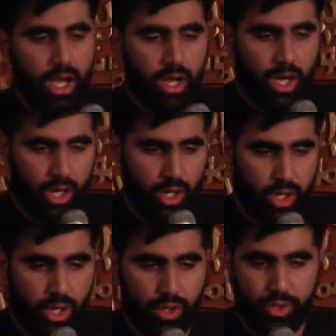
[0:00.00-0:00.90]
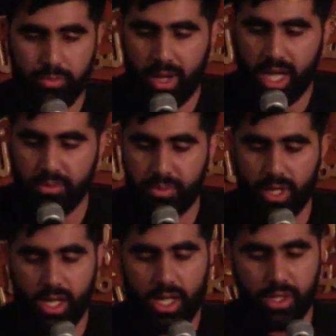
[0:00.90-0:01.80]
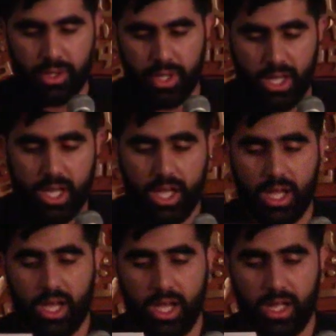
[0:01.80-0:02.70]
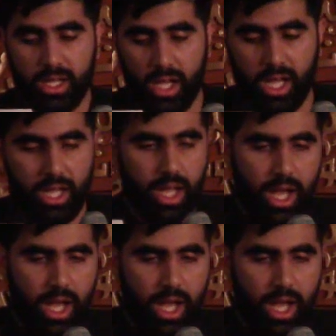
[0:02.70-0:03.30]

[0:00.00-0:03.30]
Oh, my brother,